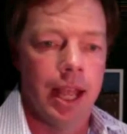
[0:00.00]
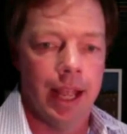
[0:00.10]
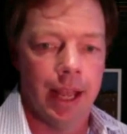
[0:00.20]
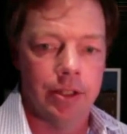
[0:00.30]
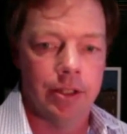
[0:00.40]

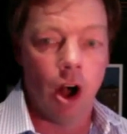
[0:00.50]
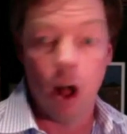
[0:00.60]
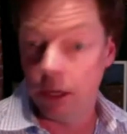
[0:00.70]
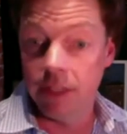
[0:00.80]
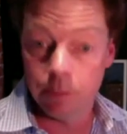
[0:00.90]
And
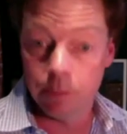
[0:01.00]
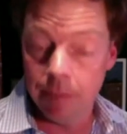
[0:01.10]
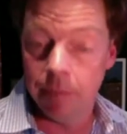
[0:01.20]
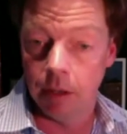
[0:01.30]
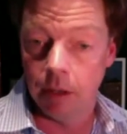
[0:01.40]
all of these
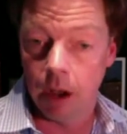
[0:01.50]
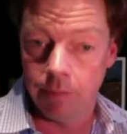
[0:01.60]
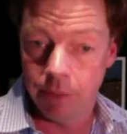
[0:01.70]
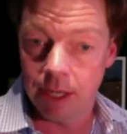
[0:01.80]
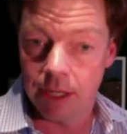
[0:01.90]
people
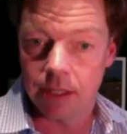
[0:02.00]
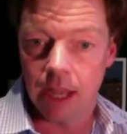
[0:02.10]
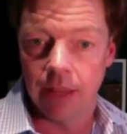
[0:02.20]
are Buddhists,